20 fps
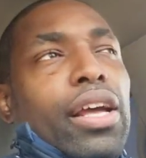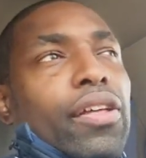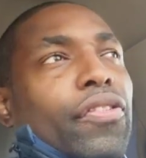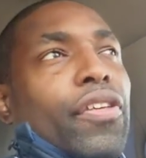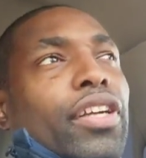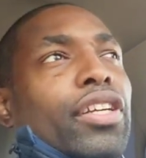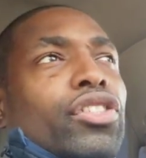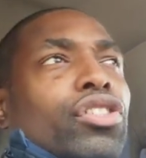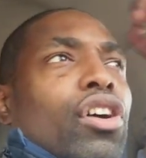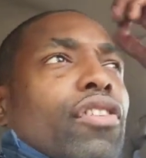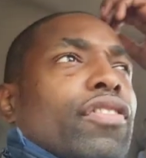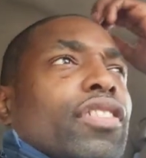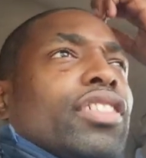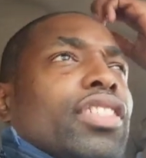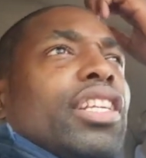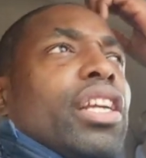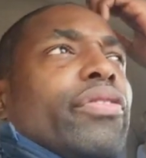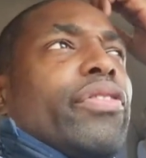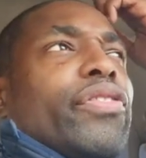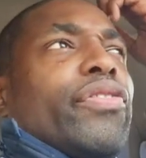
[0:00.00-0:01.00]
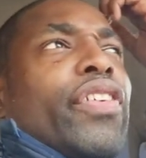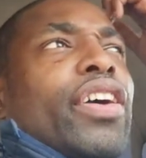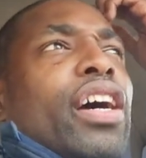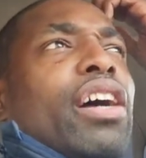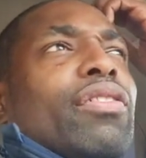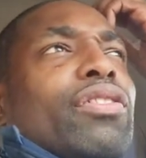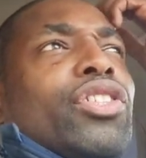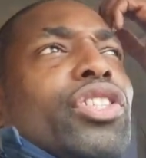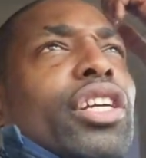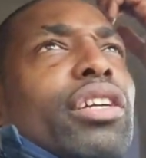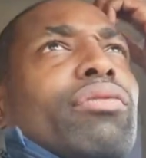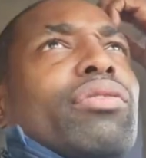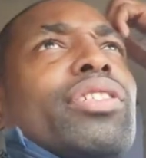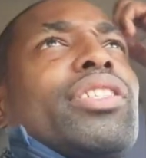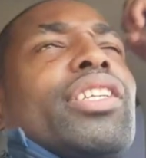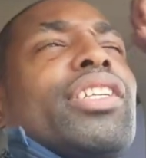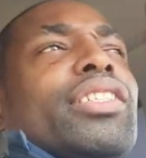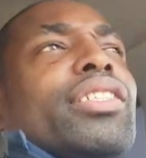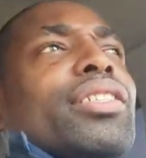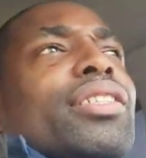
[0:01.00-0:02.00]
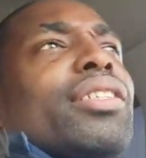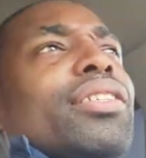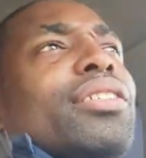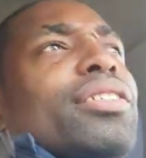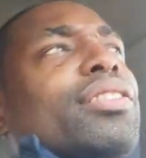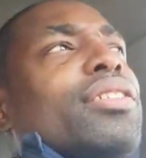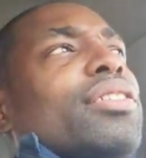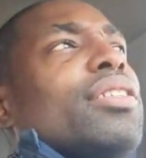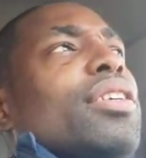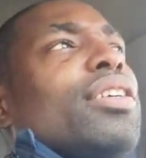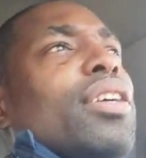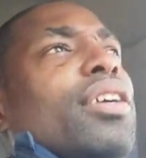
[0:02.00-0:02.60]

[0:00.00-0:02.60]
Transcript: things off the safety valve. Check resistance.